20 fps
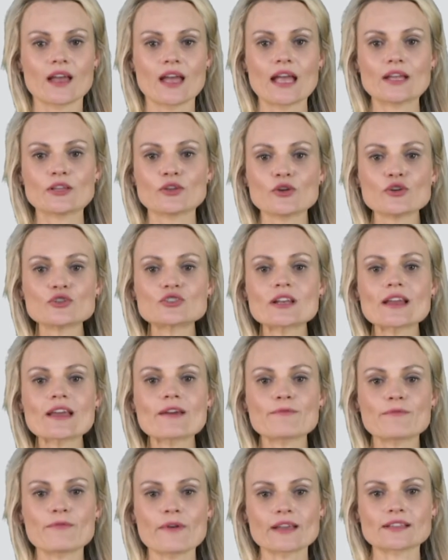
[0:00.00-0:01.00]
It usually
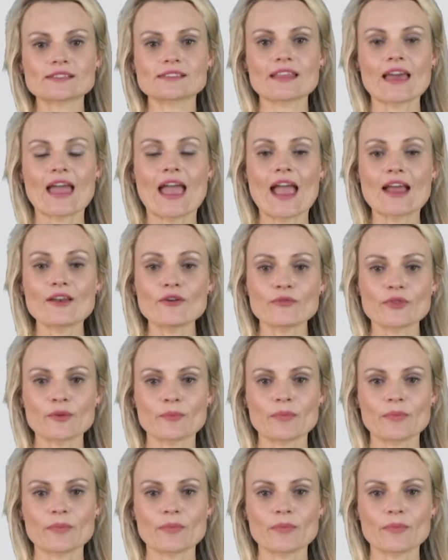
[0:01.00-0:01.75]
affects the head of the